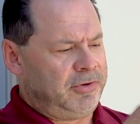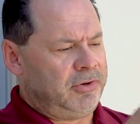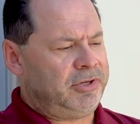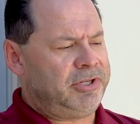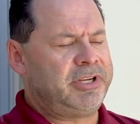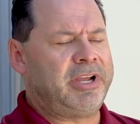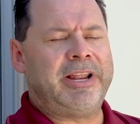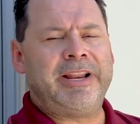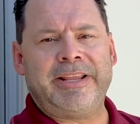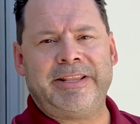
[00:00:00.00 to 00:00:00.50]
you
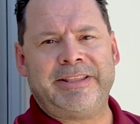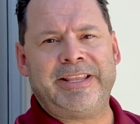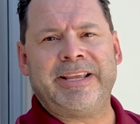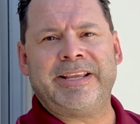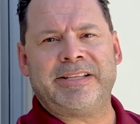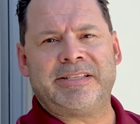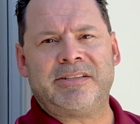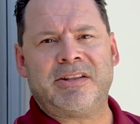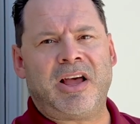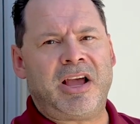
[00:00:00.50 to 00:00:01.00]
shut it and think
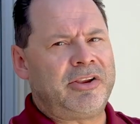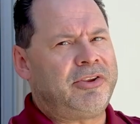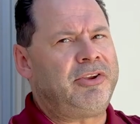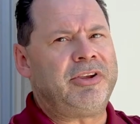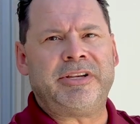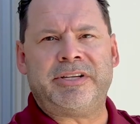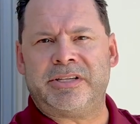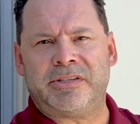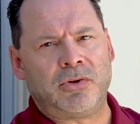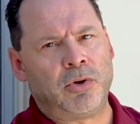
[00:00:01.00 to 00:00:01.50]
it's locked, you
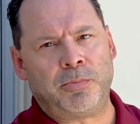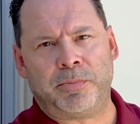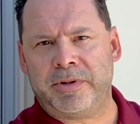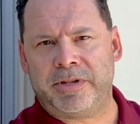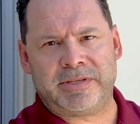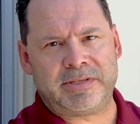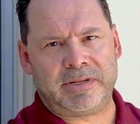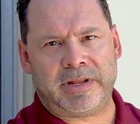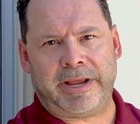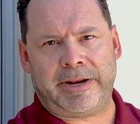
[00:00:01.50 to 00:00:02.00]
can just open the
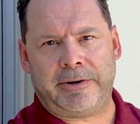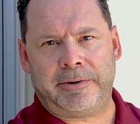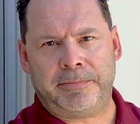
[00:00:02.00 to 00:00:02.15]
slider.